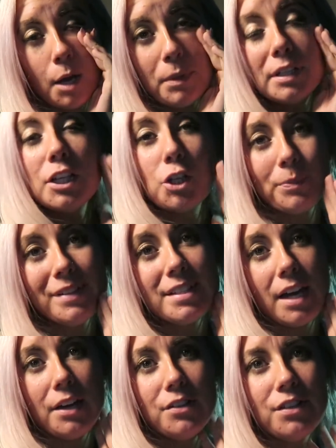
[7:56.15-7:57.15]
I'm a little bit
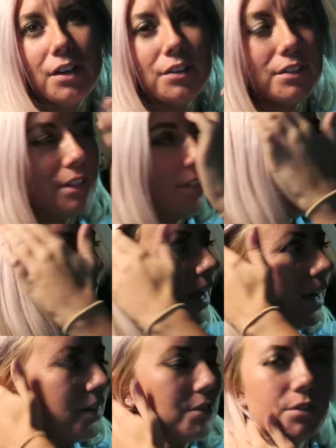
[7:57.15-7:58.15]
tired though,
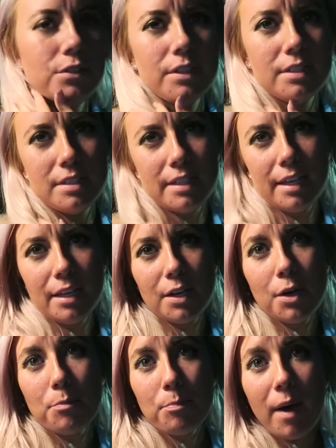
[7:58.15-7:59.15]
as you can see.
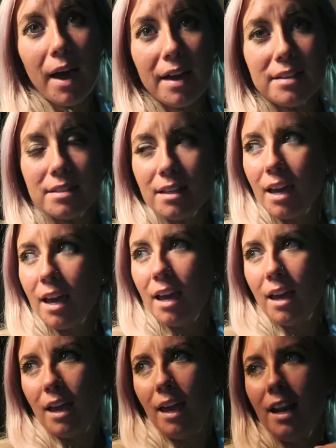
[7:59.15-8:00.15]

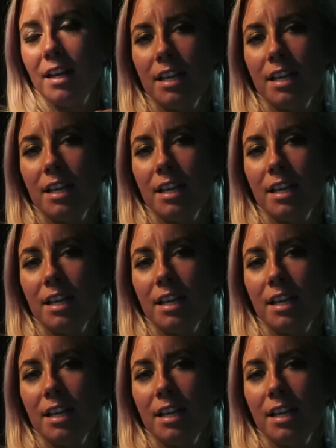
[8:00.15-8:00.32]
And I